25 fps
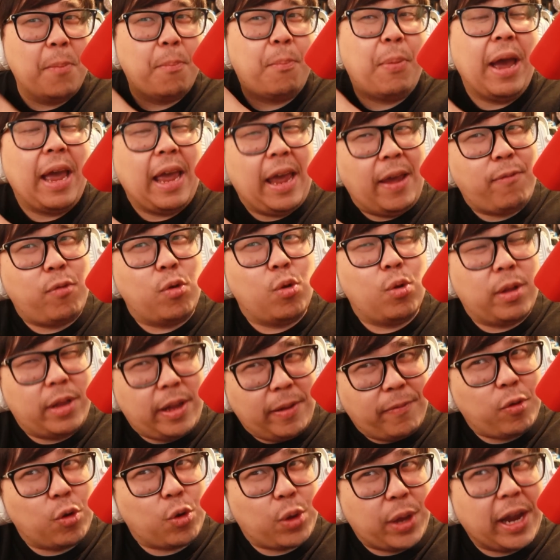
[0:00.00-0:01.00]
but if you
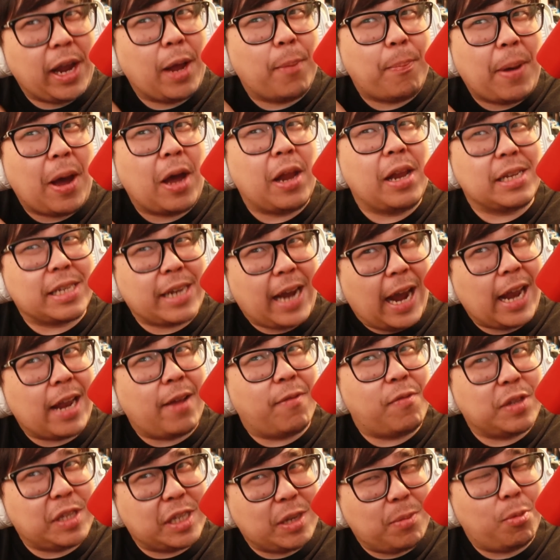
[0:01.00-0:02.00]
if you think about it, it's kind
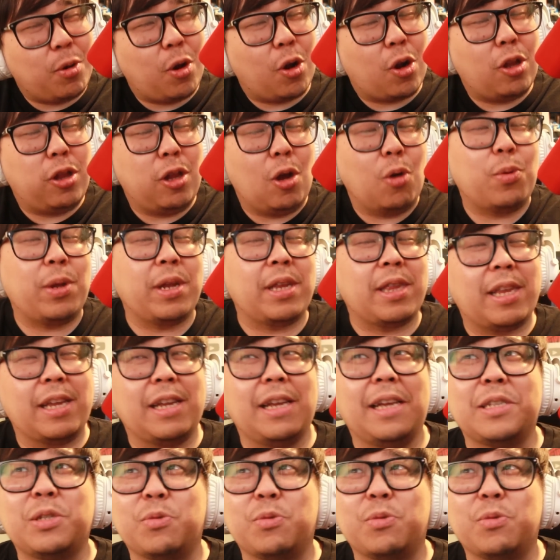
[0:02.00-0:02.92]
of a similar cloning thing